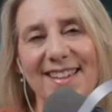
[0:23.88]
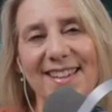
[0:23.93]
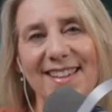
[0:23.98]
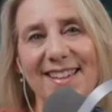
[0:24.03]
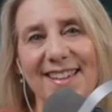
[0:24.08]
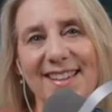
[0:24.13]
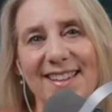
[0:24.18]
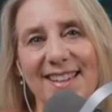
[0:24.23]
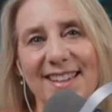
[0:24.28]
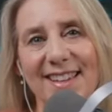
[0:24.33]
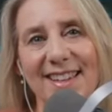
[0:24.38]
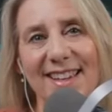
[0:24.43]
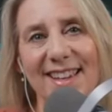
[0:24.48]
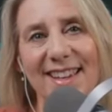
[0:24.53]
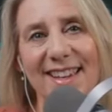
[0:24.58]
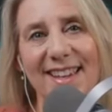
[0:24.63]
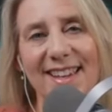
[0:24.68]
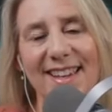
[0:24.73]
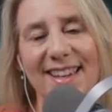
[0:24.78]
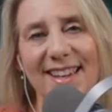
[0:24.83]

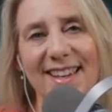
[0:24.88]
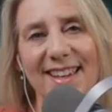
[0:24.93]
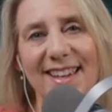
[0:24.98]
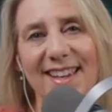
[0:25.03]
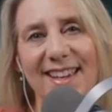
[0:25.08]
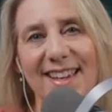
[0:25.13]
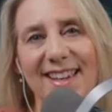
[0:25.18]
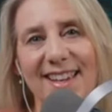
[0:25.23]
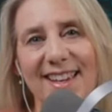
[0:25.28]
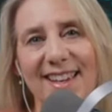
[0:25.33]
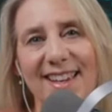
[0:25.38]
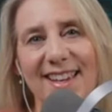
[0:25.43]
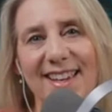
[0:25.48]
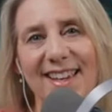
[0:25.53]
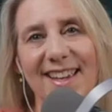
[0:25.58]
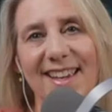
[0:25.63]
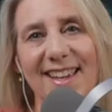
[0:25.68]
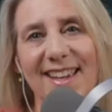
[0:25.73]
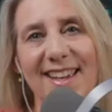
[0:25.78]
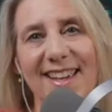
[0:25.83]

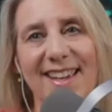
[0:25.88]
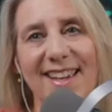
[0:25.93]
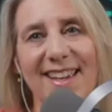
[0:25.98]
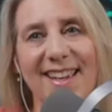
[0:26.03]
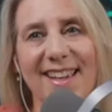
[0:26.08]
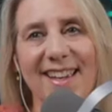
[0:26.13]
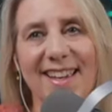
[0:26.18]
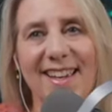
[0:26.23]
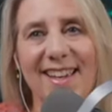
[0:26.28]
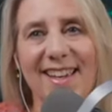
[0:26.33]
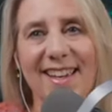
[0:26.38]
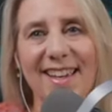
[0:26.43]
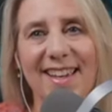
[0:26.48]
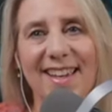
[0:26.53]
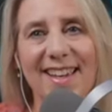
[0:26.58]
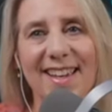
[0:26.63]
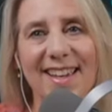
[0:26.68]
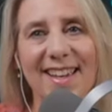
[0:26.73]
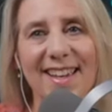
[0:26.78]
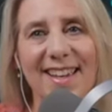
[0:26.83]

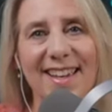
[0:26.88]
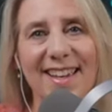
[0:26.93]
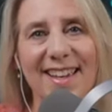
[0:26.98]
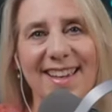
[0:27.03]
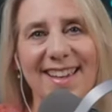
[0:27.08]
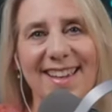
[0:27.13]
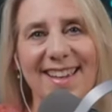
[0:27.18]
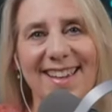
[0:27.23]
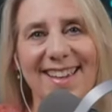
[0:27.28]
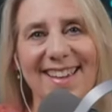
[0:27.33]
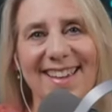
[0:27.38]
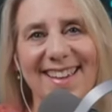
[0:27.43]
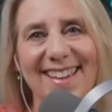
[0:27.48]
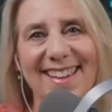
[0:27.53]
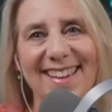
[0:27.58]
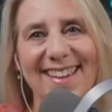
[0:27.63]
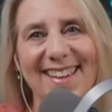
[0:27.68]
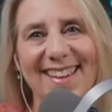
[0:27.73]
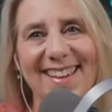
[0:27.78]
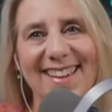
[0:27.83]

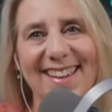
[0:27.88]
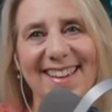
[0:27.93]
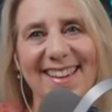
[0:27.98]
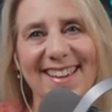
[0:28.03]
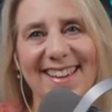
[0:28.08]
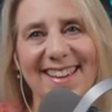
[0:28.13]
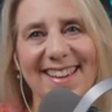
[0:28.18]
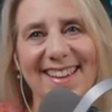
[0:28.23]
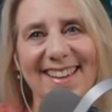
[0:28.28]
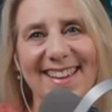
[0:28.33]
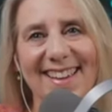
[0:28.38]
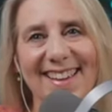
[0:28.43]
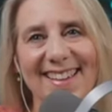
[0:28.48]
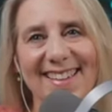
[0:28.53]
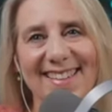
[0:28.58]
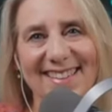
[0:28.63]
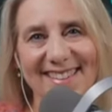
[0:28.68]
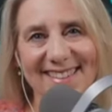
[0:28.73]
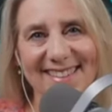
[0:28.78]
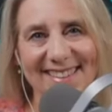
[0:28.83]

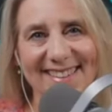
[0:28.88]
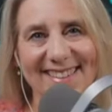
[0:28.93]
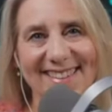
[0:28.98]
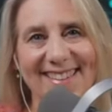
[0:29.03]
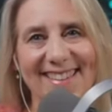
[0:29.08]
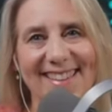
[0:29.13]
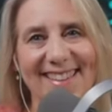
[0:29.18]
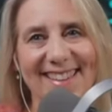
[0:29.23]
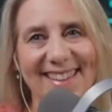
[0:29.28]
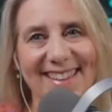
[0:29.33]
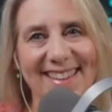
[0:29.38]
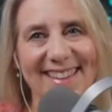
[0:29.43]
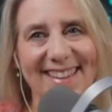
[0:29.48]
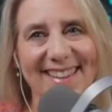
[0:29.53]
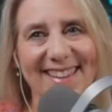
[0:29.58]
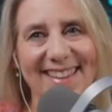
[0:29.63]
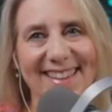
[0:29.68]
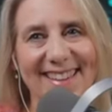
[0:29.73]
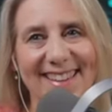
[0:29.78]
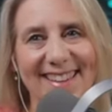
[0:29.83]
(not speaking)